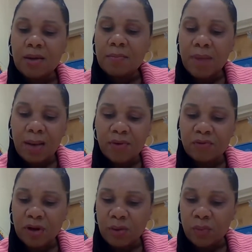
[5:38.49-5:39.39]
Mama
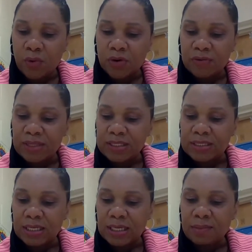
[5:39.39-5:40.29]
ran water in the
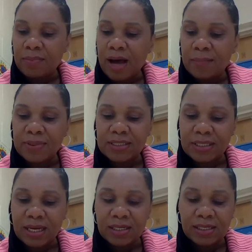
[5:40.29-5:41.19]
sink, and Papa
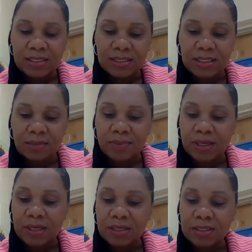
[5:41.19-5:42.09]
stayed in his seat
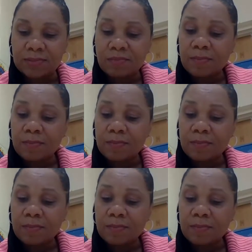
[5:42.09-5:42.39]
because,